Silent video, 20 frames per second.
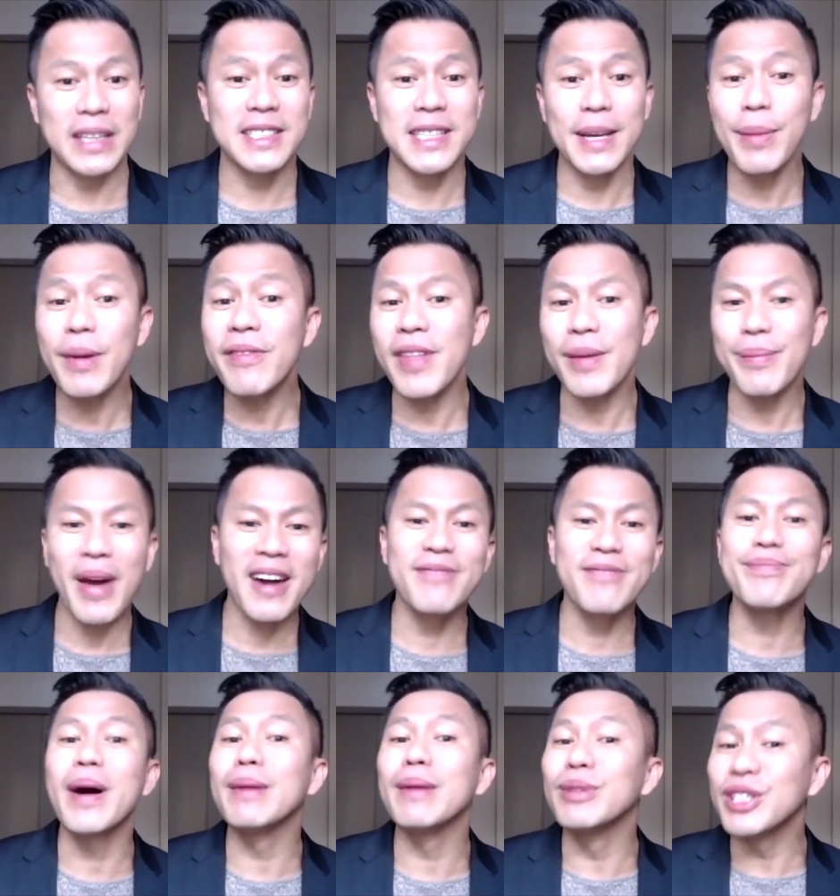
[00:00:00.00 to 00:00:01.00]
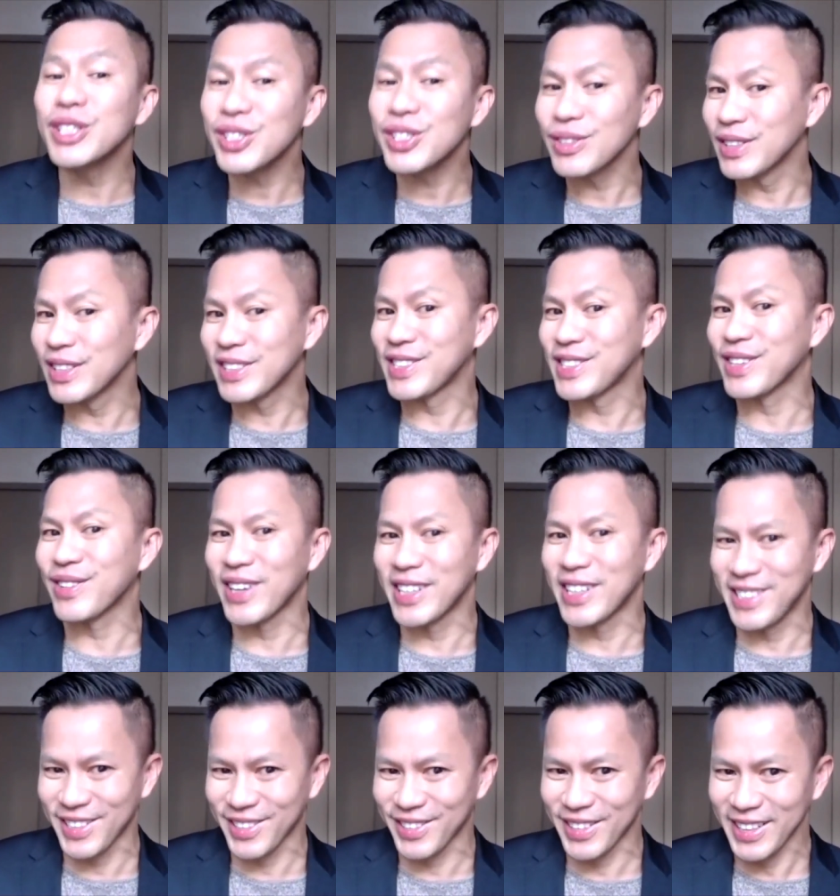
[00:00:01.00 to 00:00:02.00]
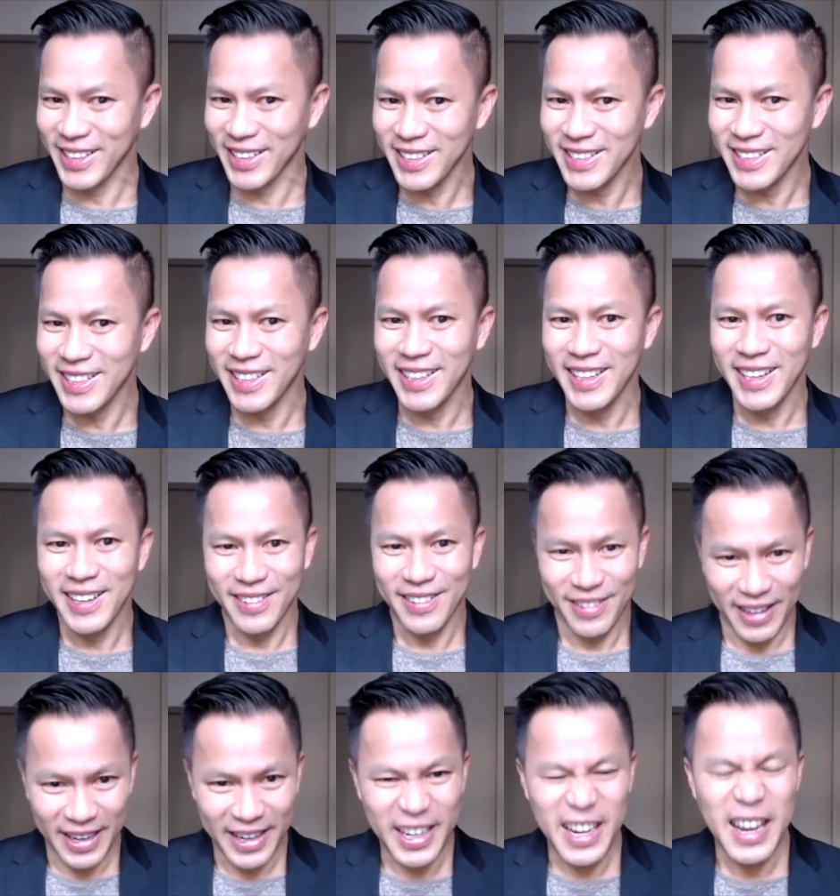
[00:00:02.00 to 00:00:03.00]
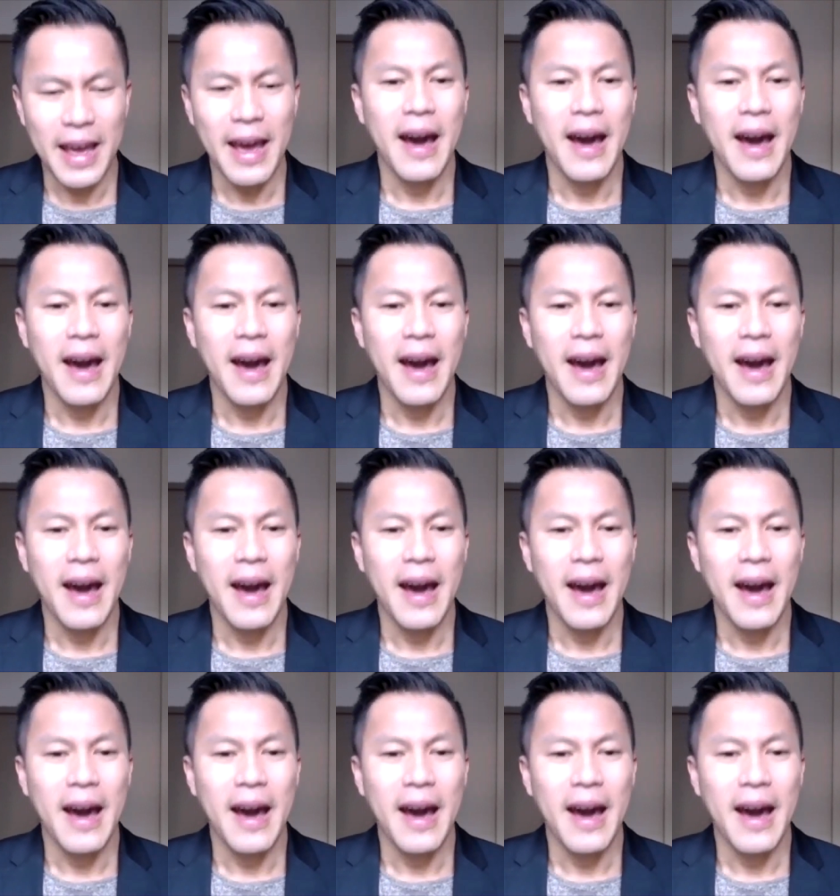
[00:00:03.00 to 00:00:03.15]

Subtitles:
Some of them have published listing criteria, right?